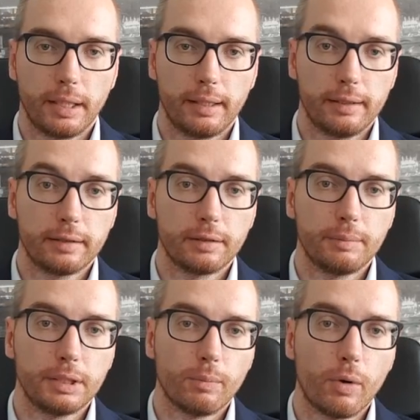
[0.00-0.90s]
little
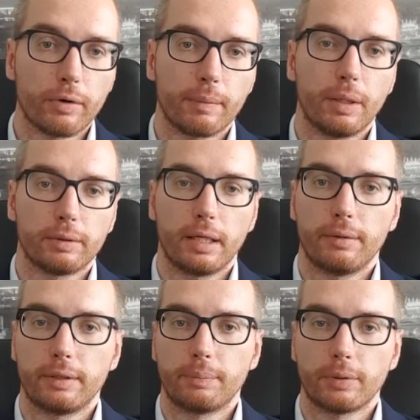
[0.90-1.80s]
bit more about
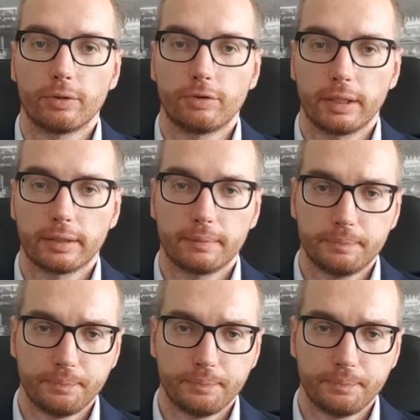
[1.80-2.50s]
our project,